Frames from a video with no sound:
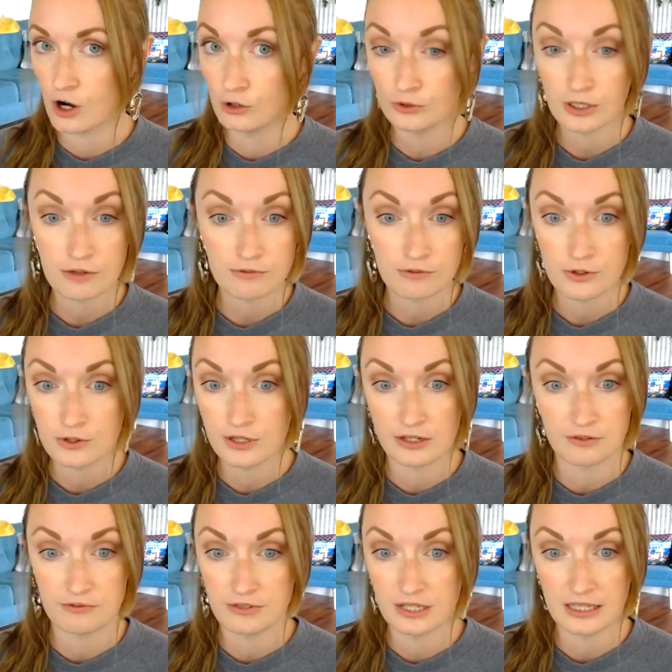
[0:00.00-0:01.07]
only rooted
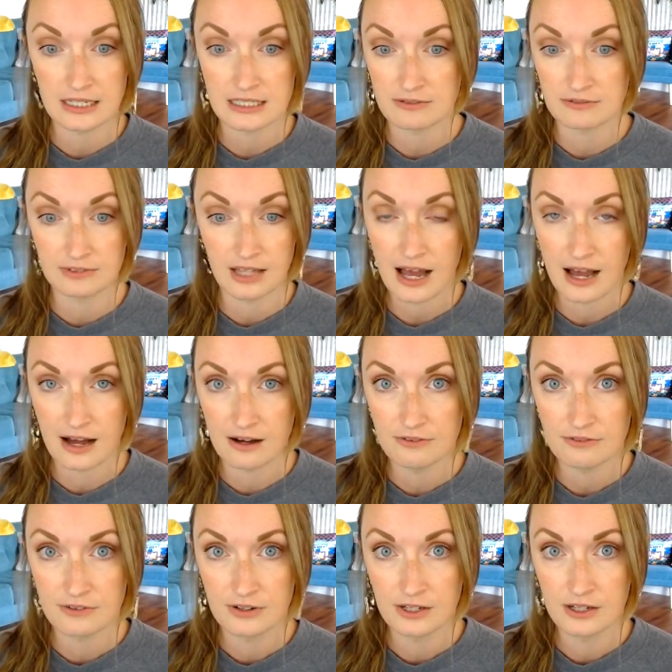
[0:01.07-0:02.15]
in feelings of love,